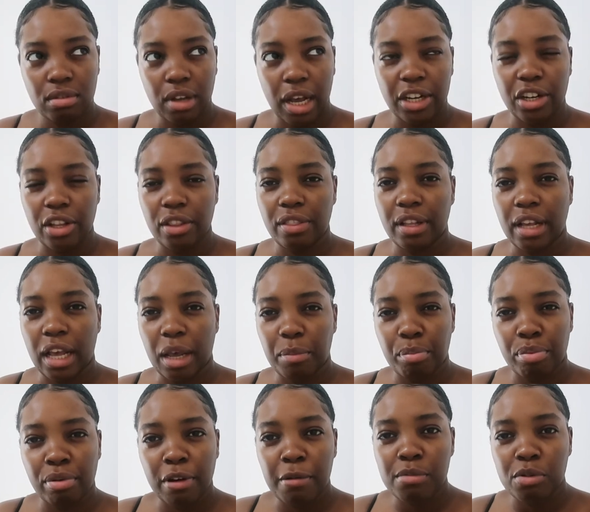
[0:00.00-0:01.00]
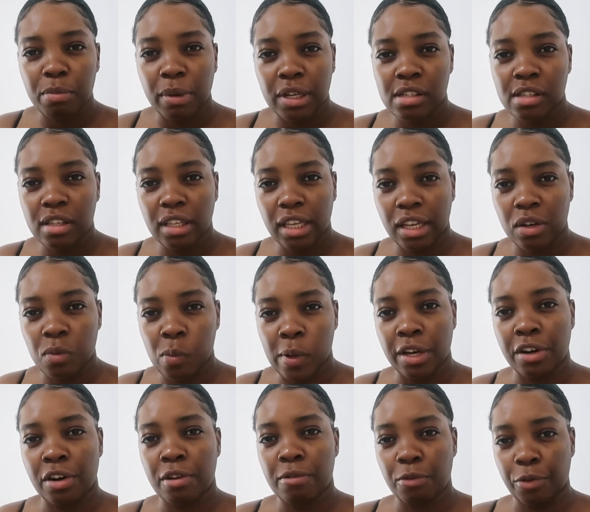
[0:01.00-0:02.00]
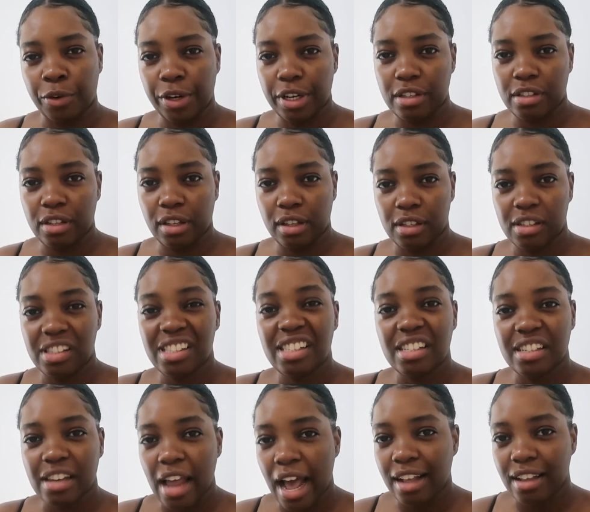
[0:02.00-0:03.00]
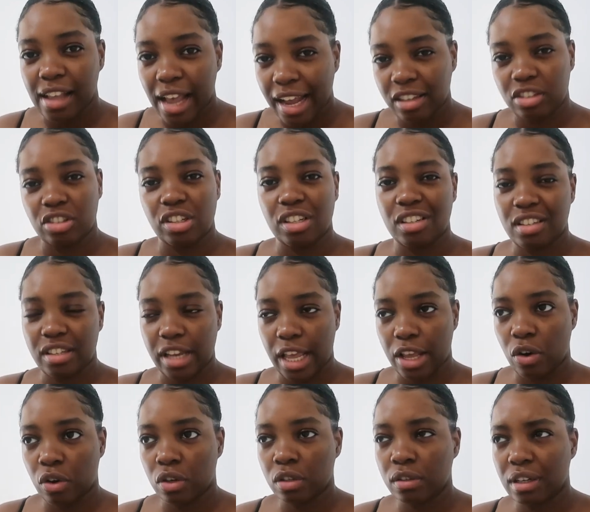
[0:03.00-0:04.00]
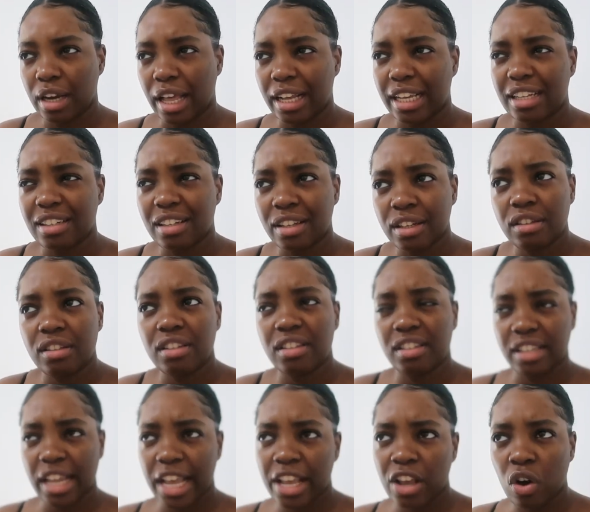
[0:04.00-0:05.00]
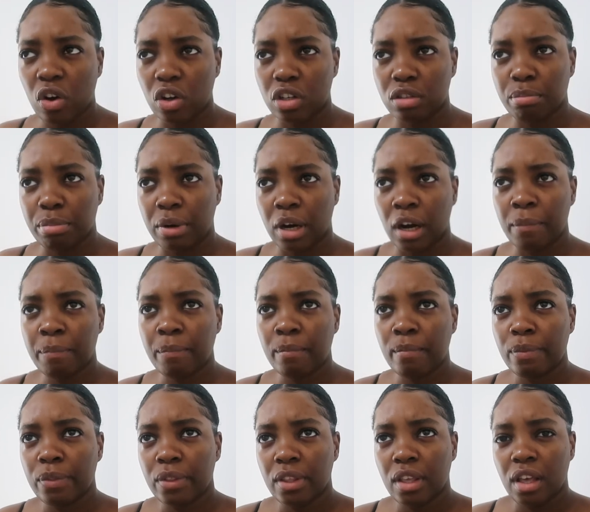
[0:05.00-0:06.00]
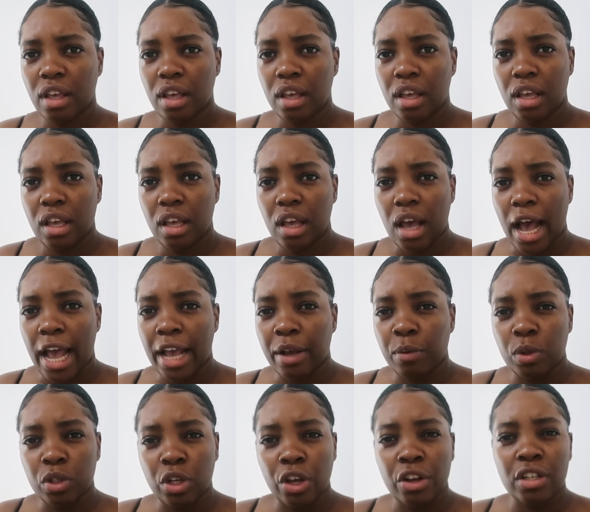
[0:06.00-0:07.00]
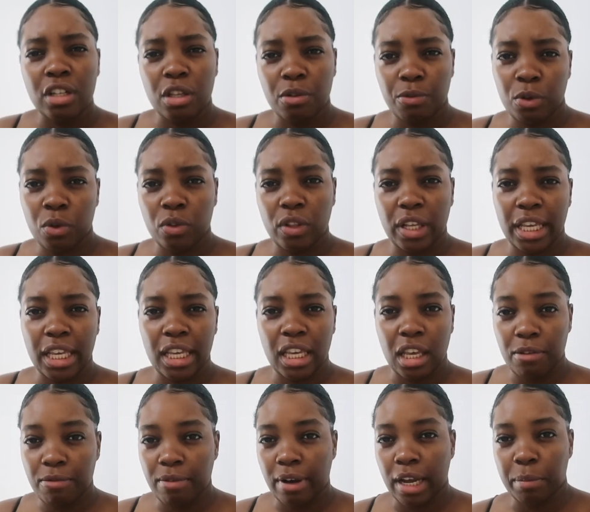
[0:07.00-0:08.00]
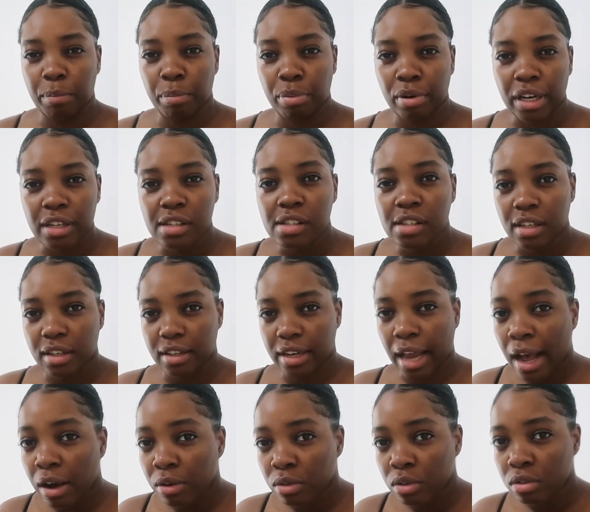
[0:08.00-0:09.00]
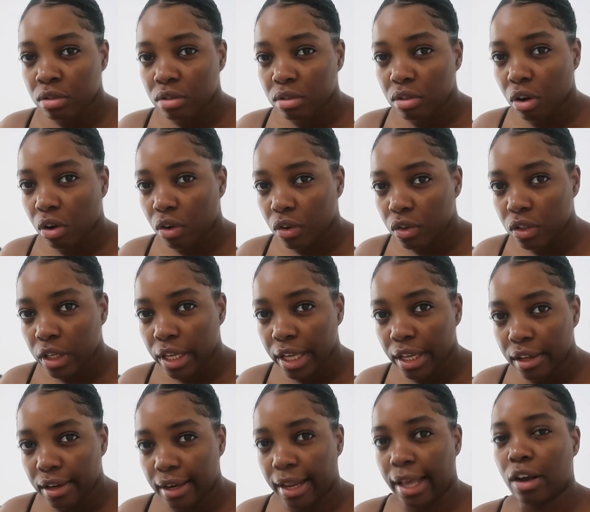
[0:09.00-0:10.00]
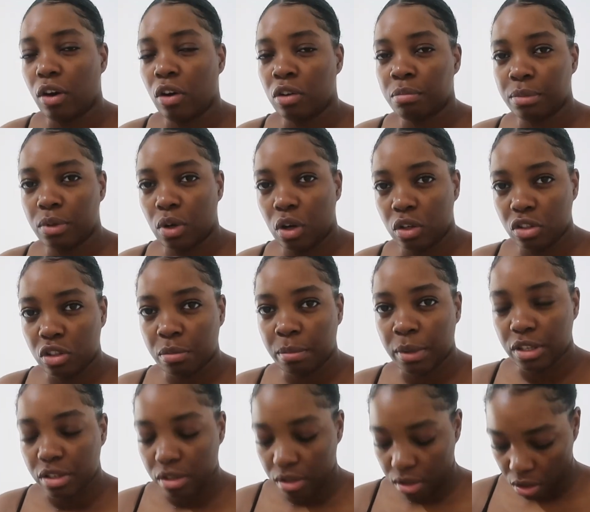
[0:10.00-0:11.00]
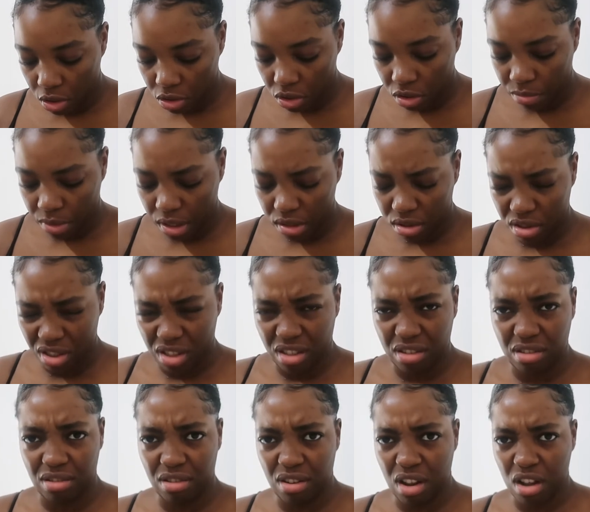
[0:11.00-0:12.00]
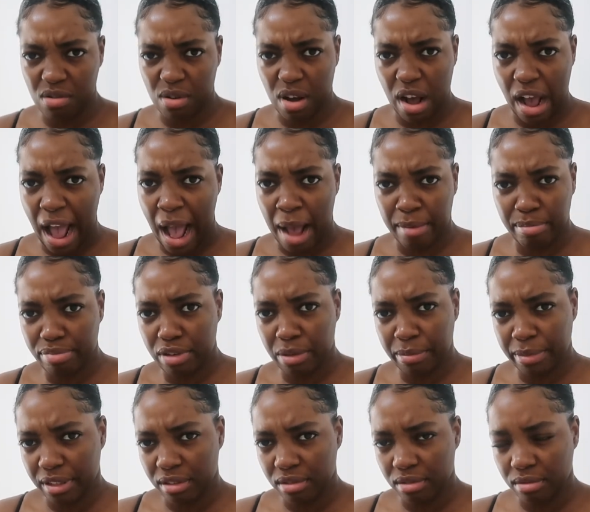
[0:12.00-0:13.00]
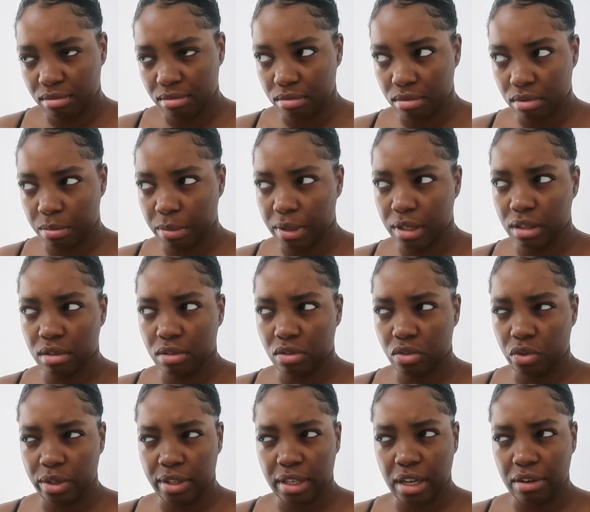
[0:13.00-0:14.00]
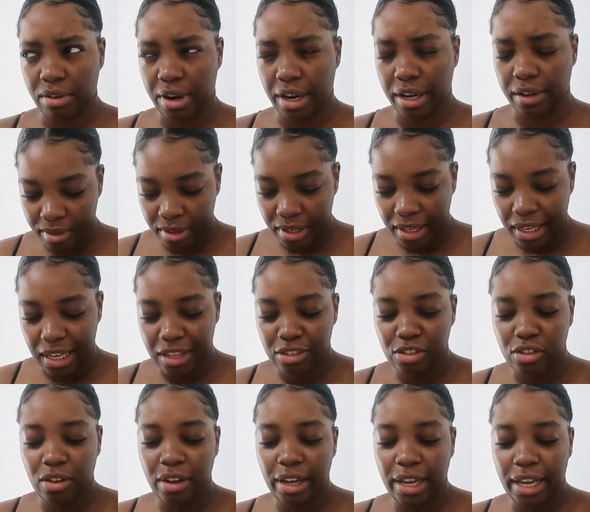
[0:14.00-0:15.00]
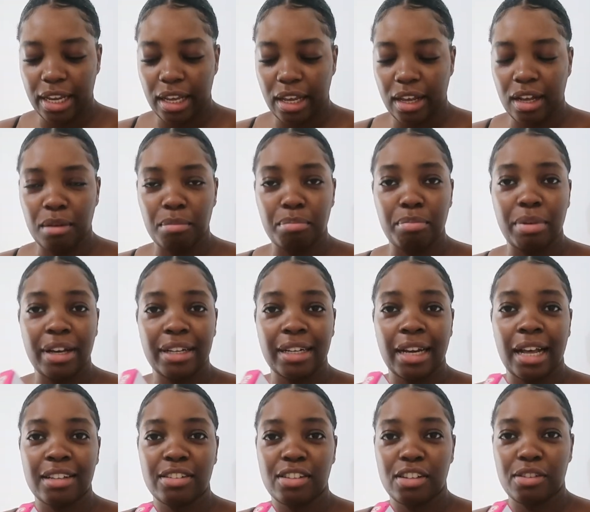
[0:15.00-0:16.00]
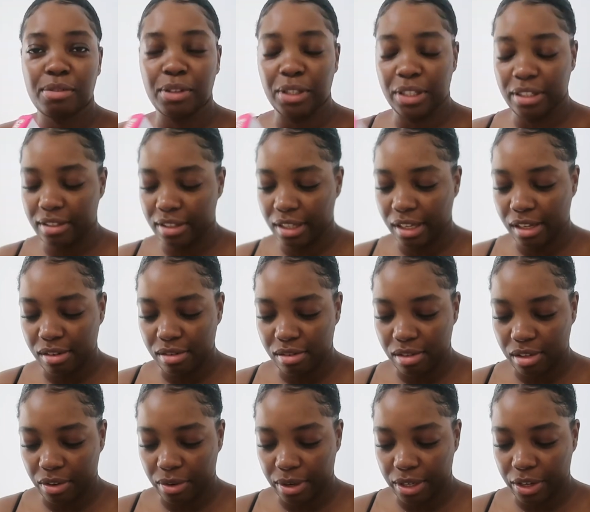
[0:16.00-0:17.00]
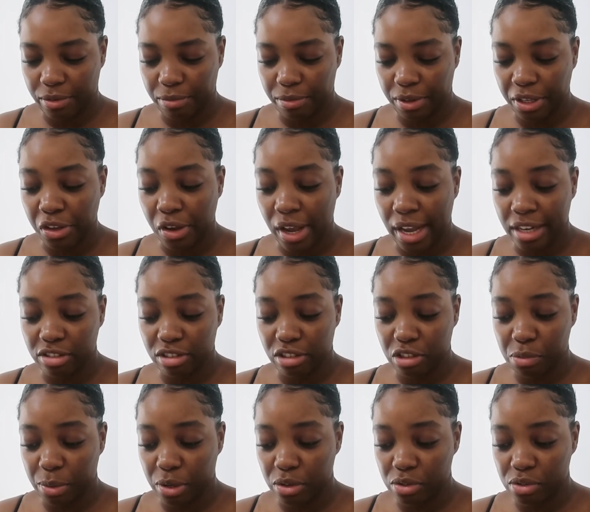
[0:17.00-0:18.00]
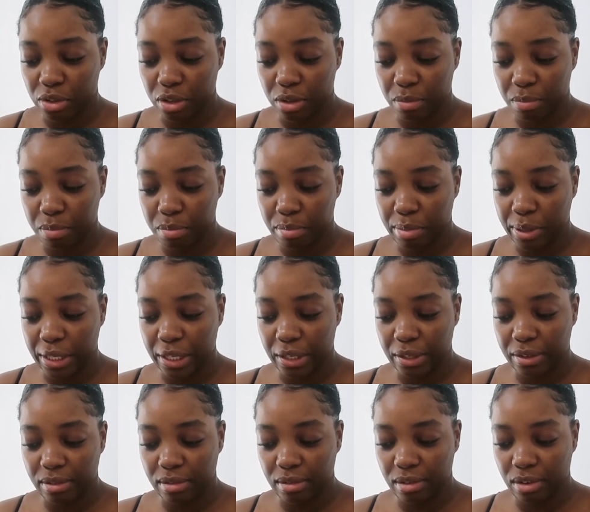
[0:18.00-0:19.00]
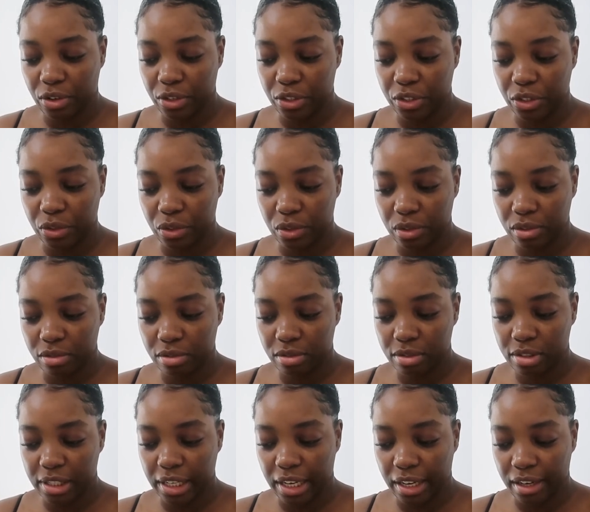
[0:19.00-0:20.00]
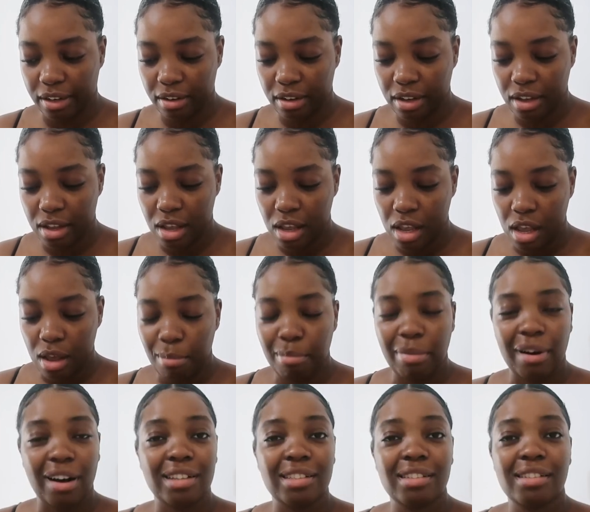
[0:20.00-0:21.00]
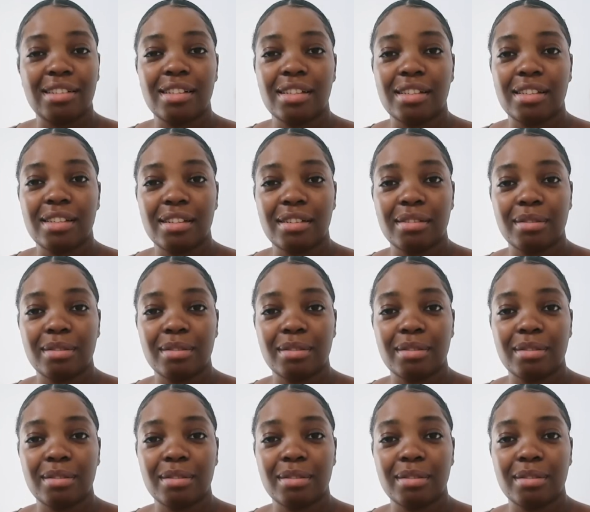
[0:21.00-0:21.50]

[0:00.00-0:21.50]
I don't think I prepped my skin well enough for it to actually stay on. Like, it did stay on, but I would only feel the heat if I pressed down on it, like onto my lower abdomen. Am I doing that right? It's got a burn hazard for your skin, so I don't think you're actually supposed to put it on your skin. But